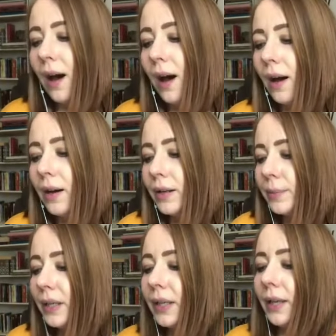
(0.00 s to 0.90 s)

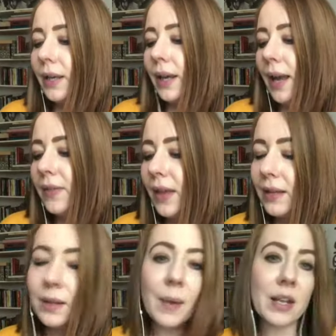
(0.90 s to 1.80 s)
And
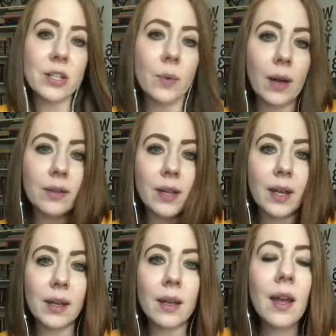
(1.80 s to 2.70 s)
then the magic wand
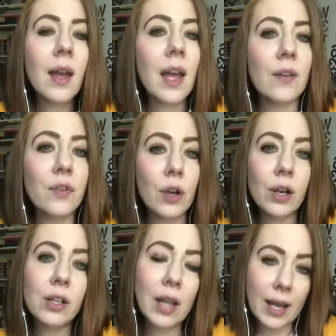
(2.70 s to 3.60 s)
thing. If you were